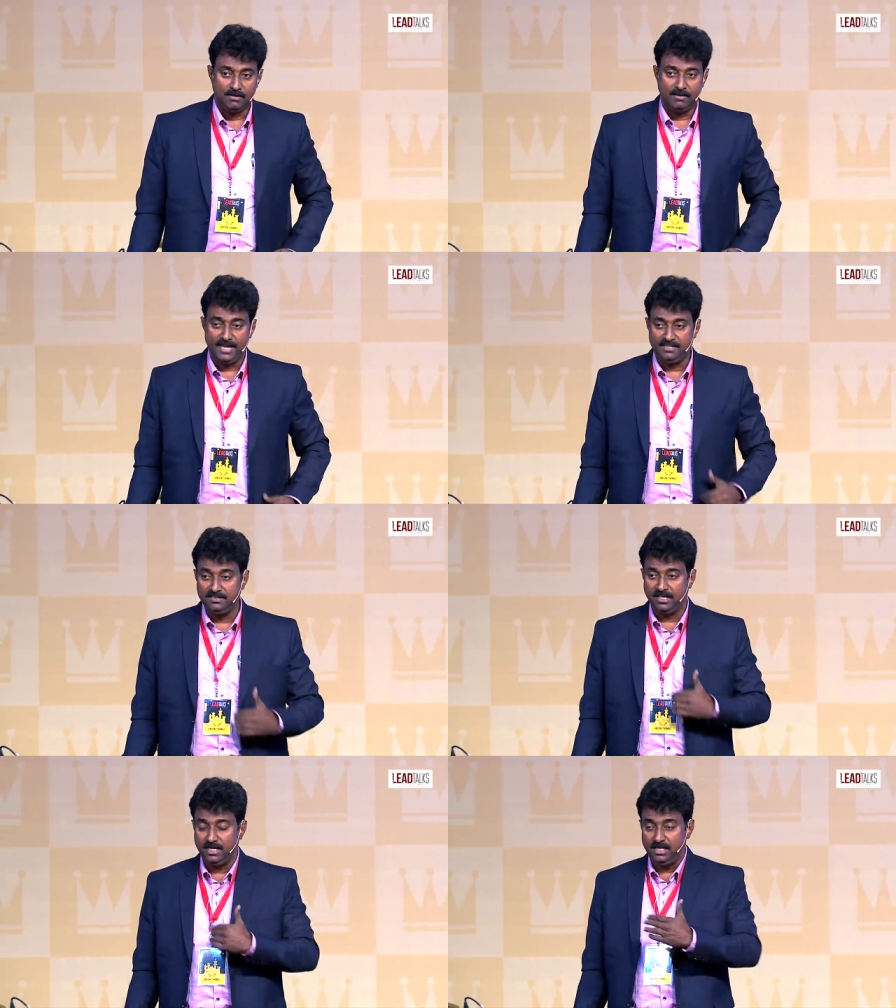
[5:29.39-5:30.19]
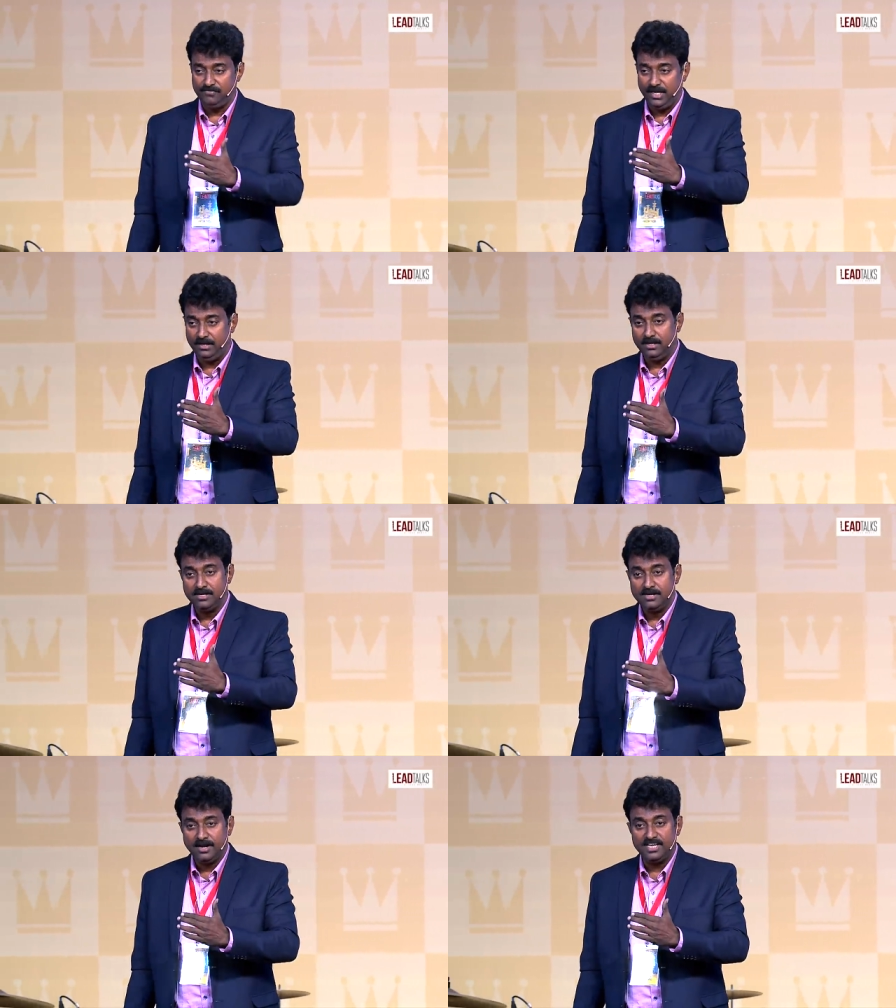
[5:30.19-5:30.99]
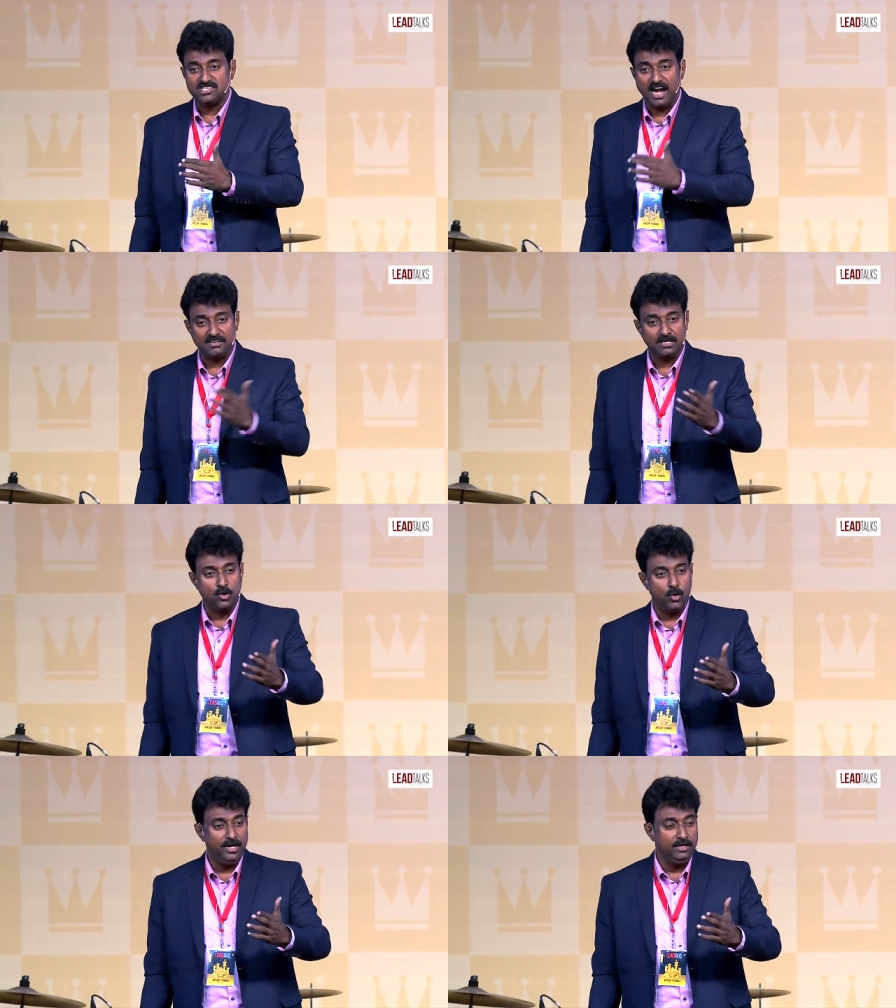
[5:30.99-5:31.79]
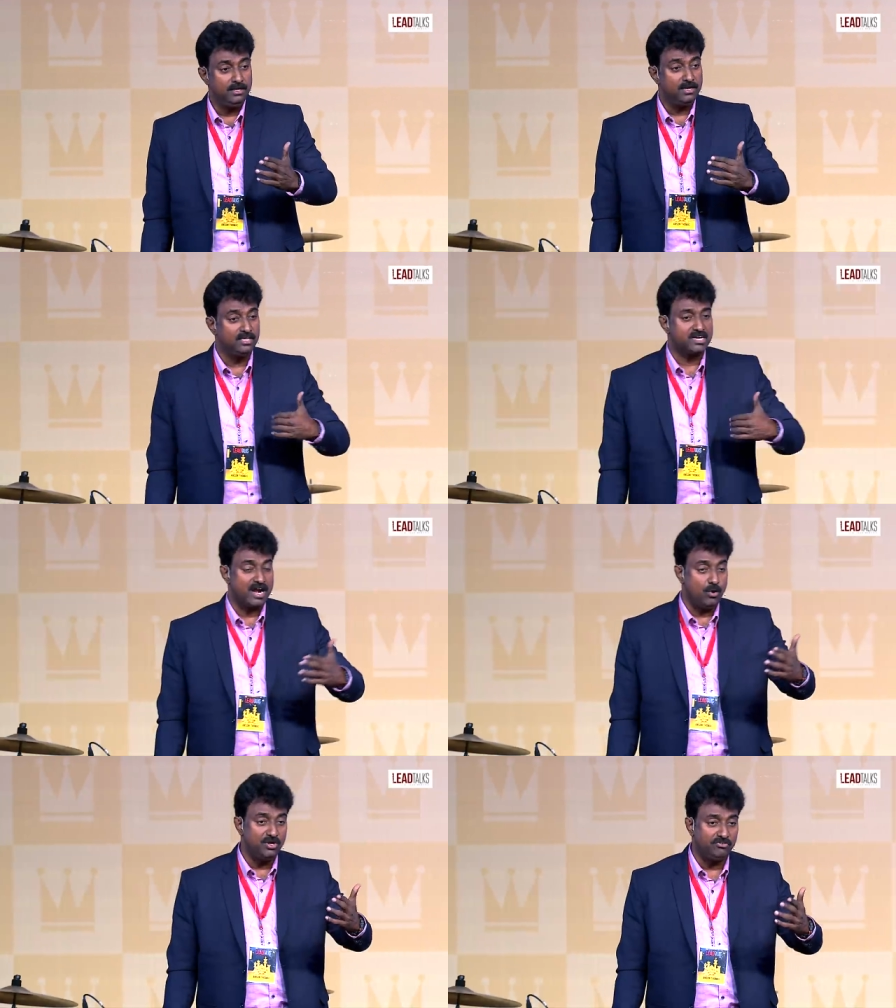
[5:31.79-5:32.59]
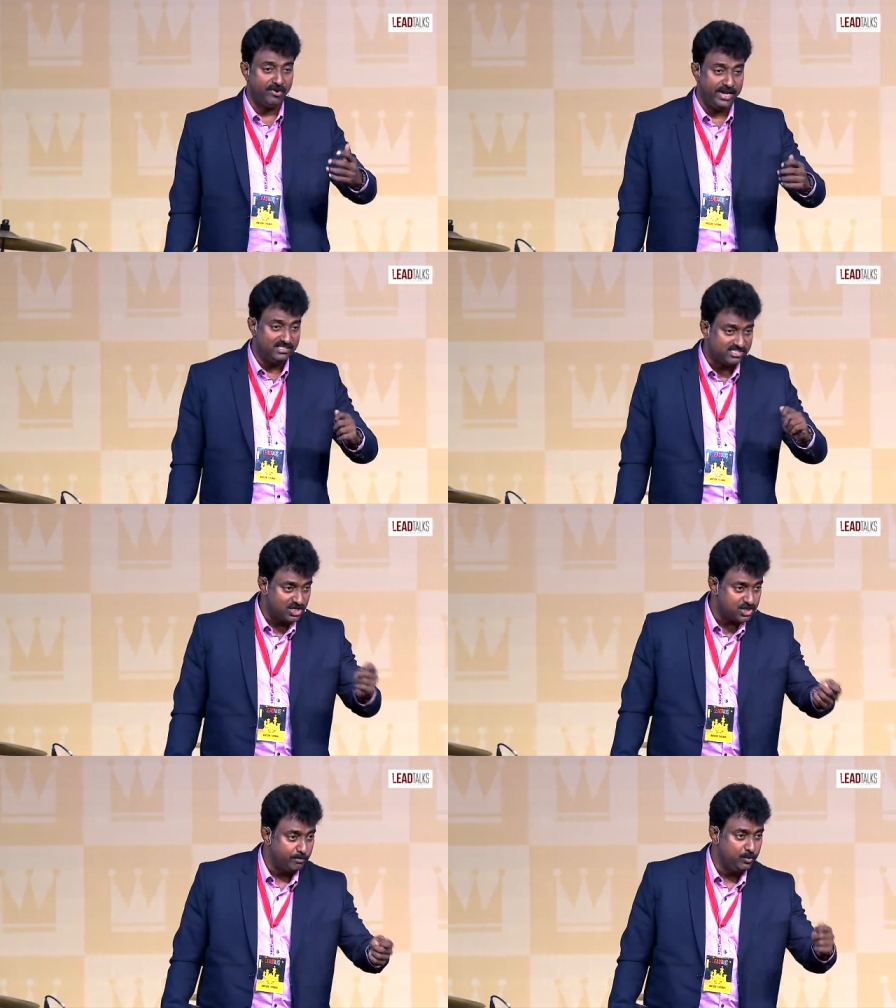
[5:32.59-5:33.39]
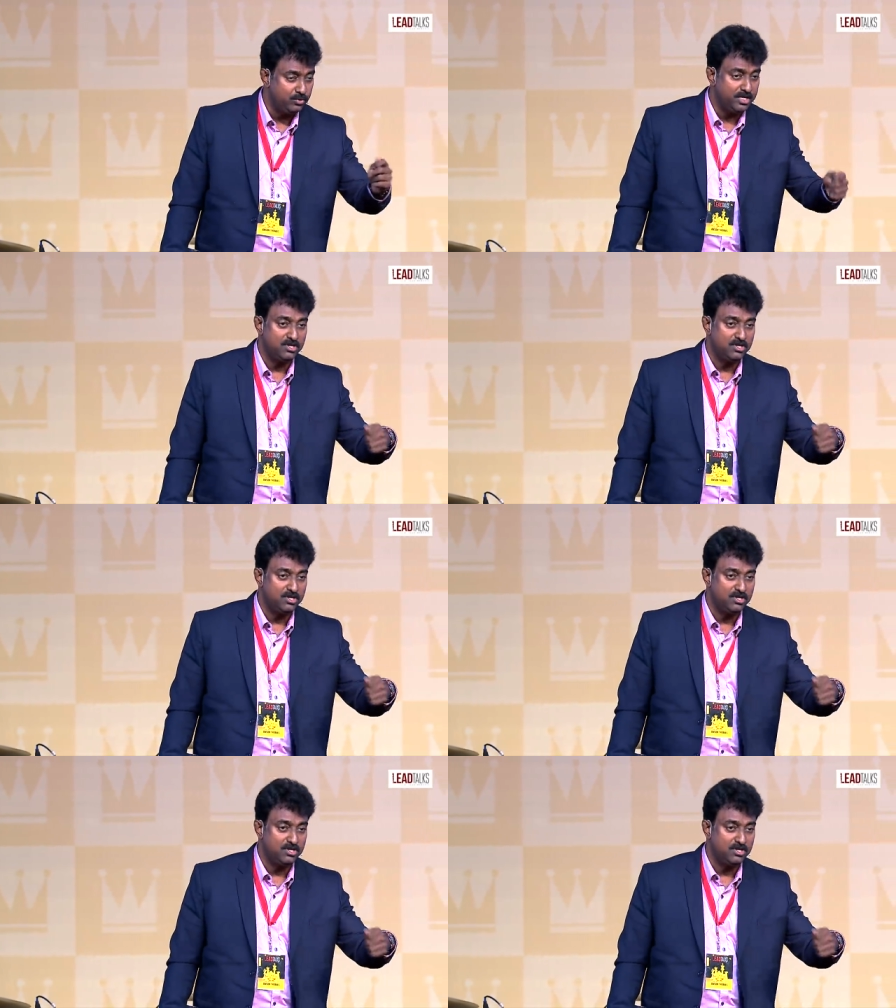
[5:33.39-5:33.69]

Late in the evening, I started going in the crowded trains, distributing